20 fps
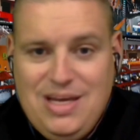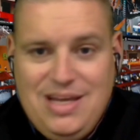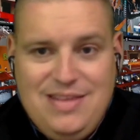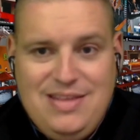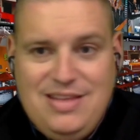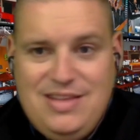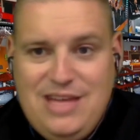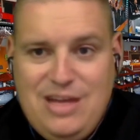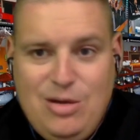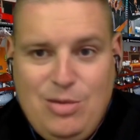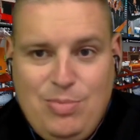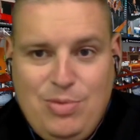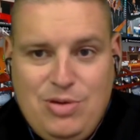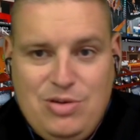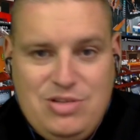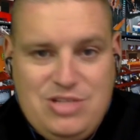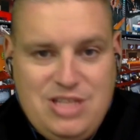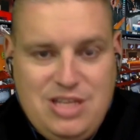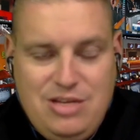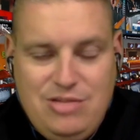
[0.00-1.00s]
then they don't
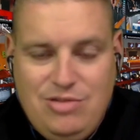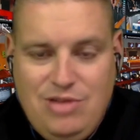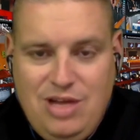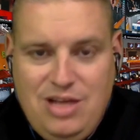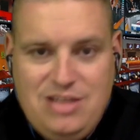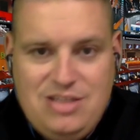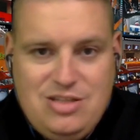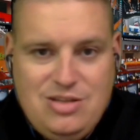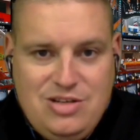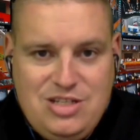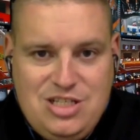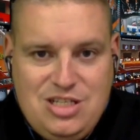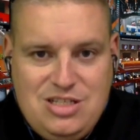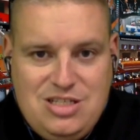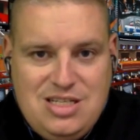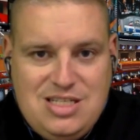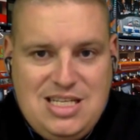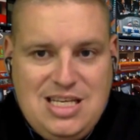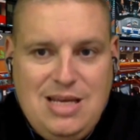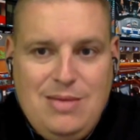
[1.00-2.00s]
produce any runs. So it's just
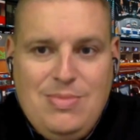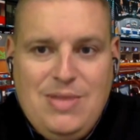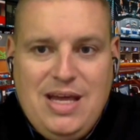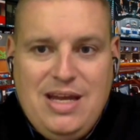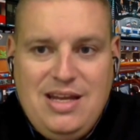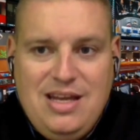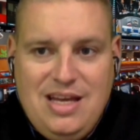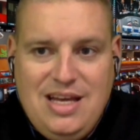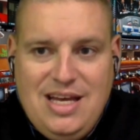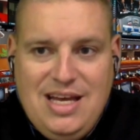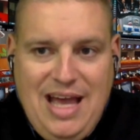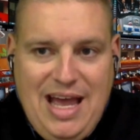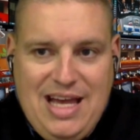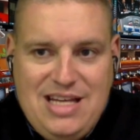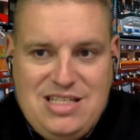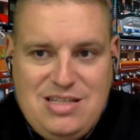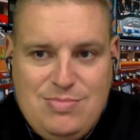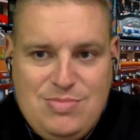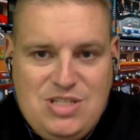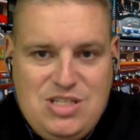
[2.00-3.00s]
a team that
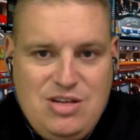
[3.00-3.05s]
has some